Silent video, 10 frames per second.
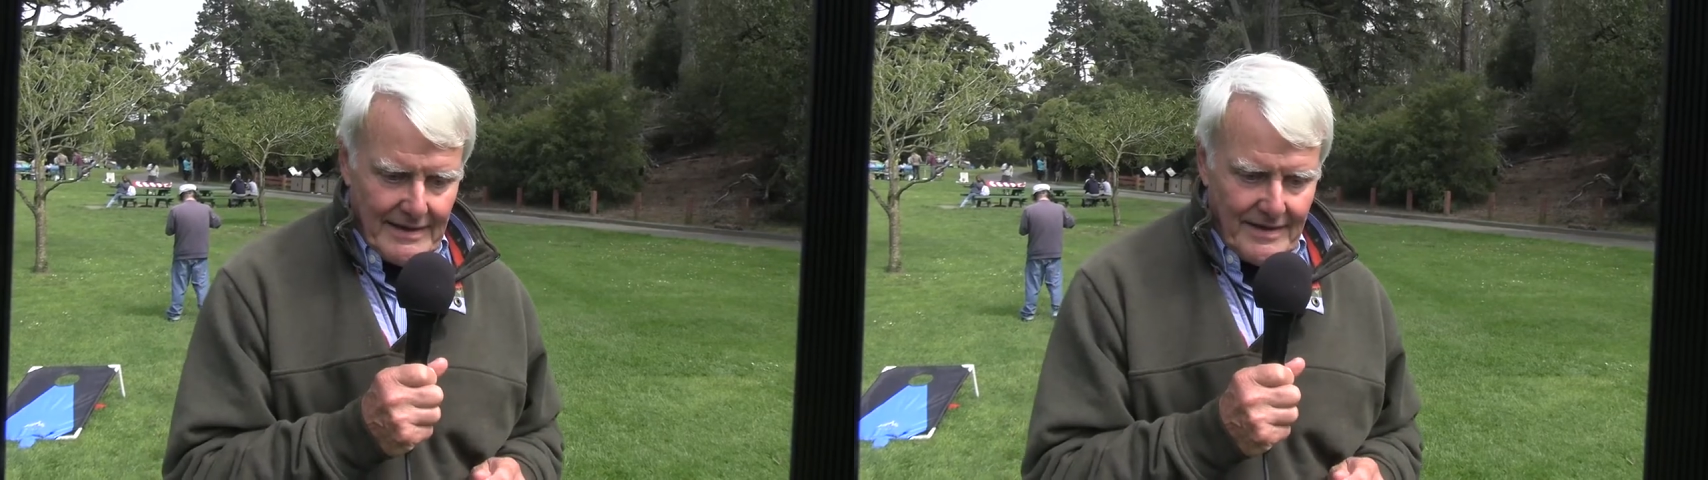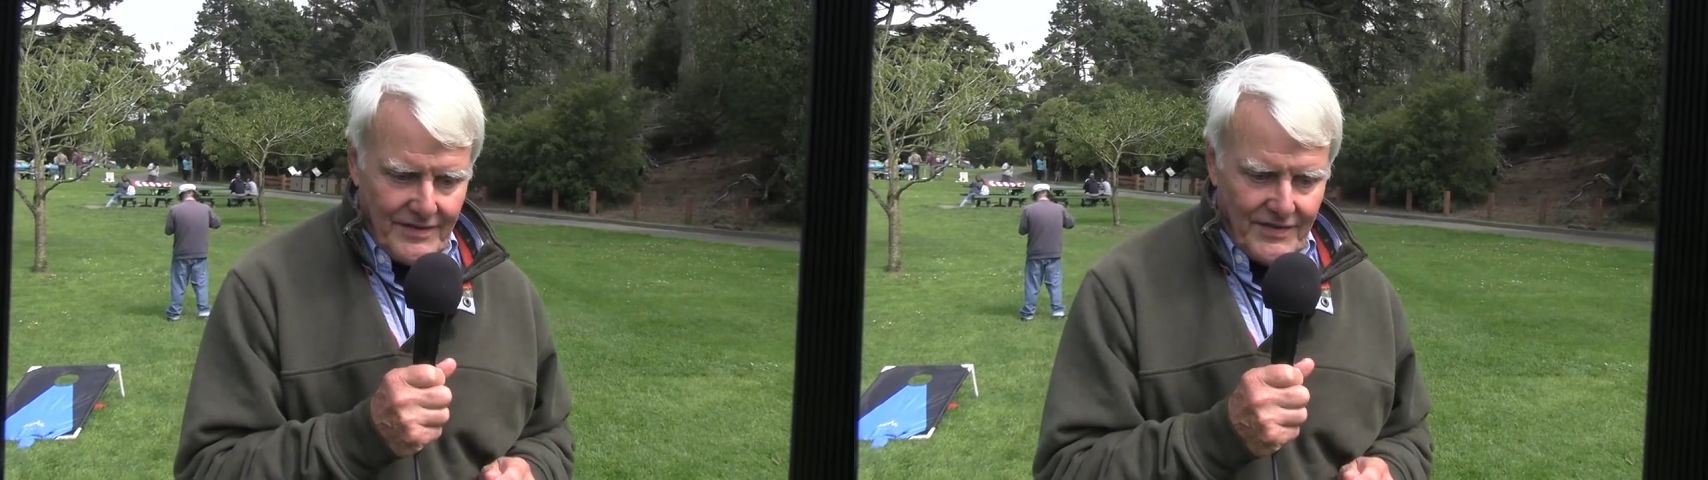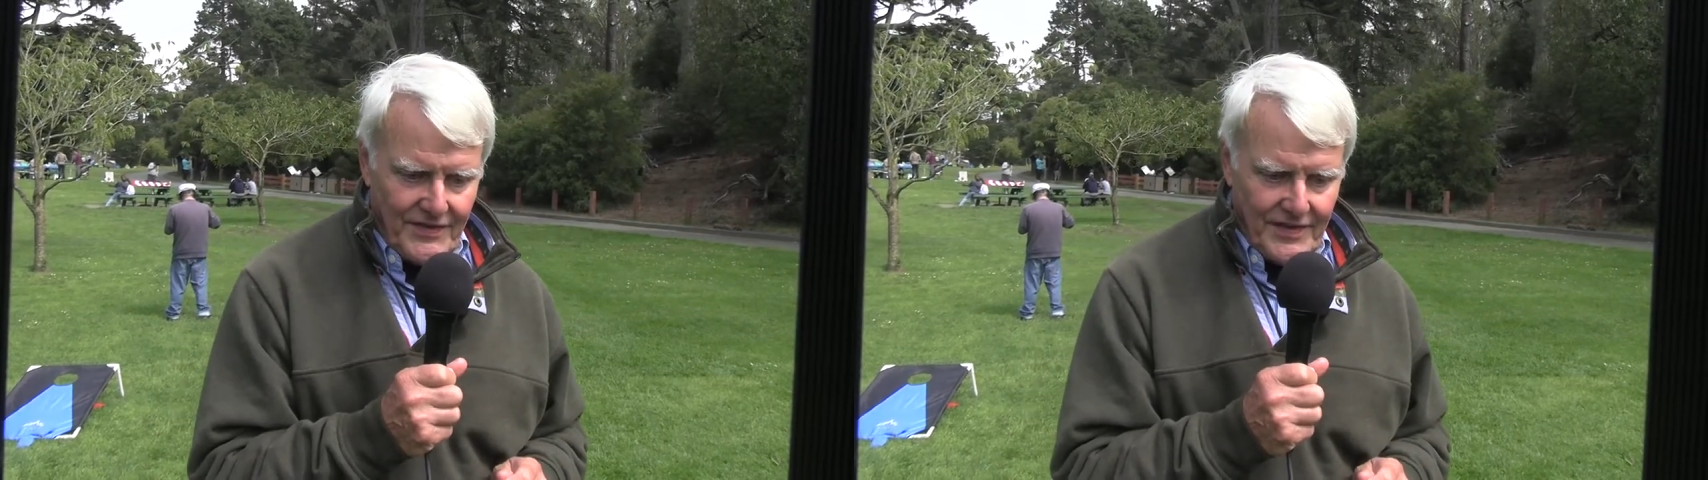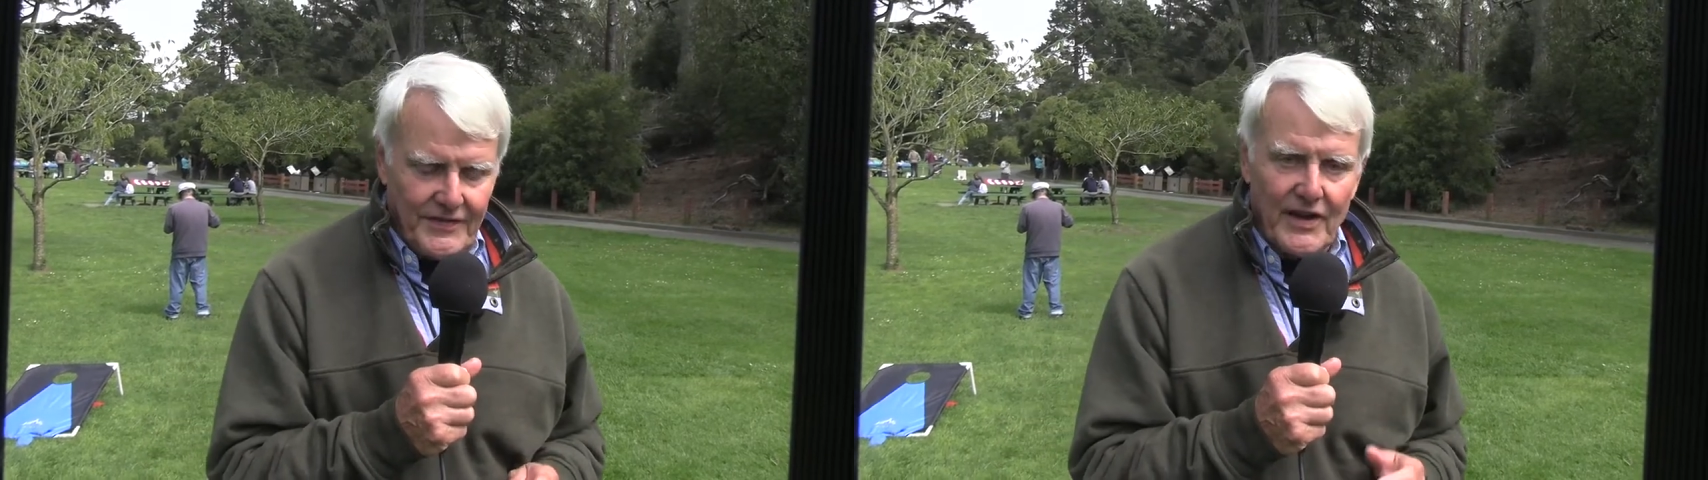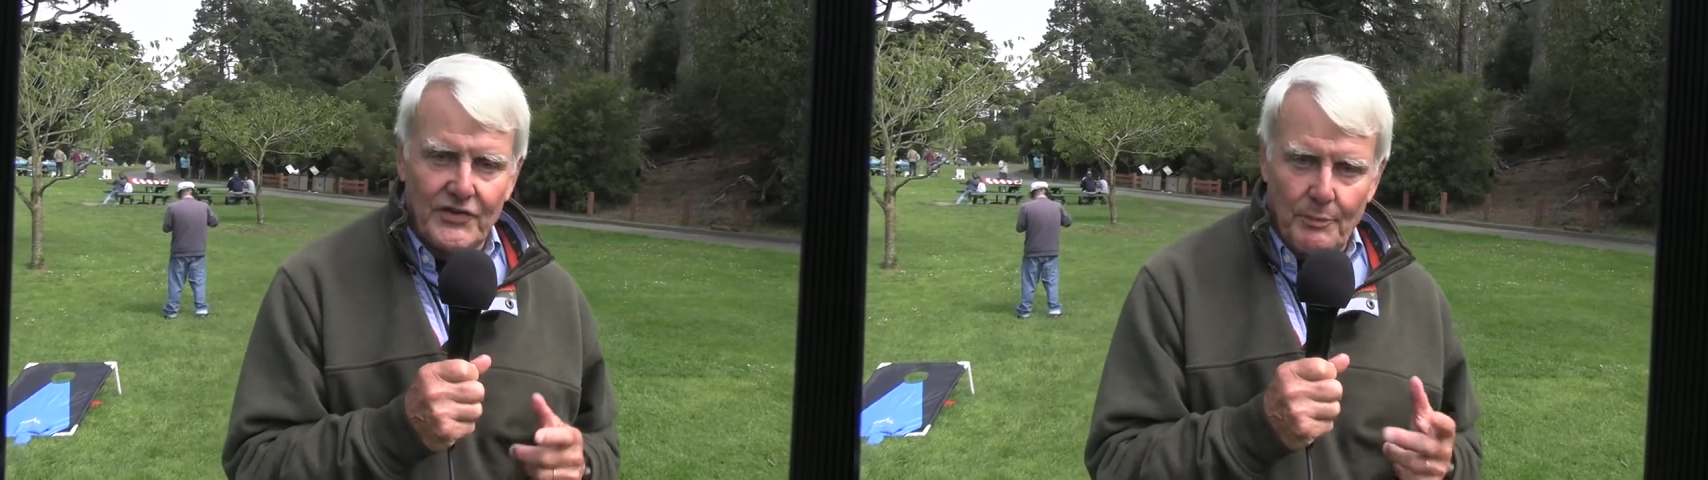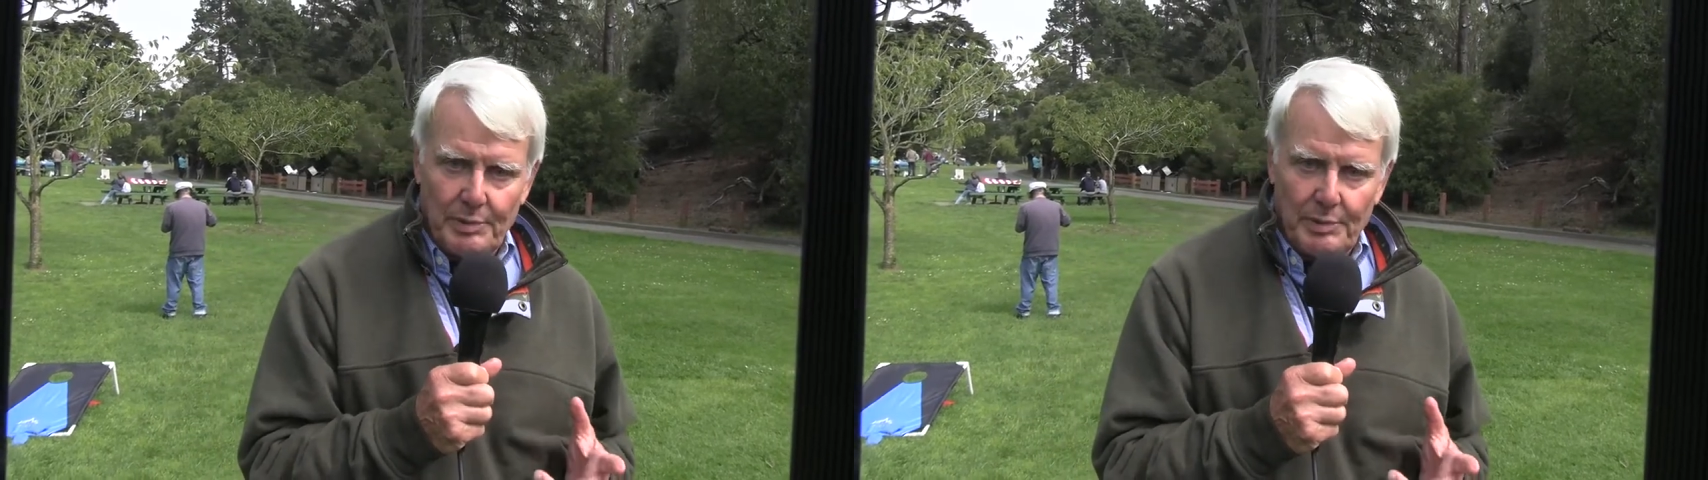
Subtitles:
is that there's a